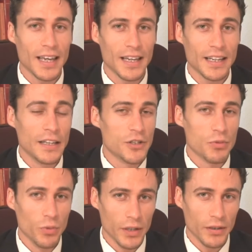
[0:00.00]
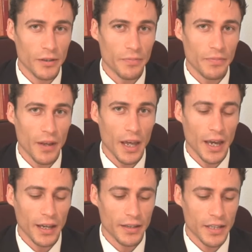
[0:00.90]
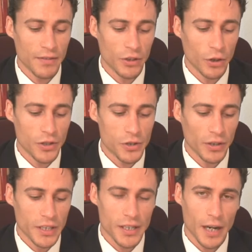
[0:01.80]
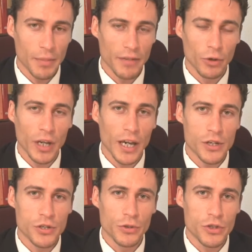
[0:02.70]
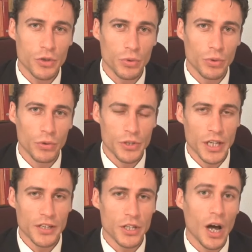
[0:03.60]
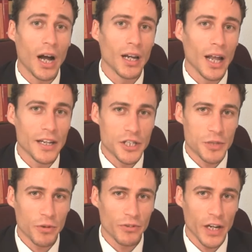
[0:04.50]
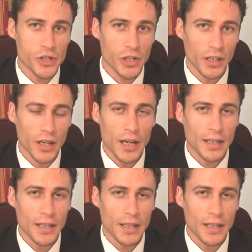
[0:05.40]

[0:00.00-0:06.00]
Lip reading: it is real. And even though it's only taught by vocational schools and it's an unlicensed profession,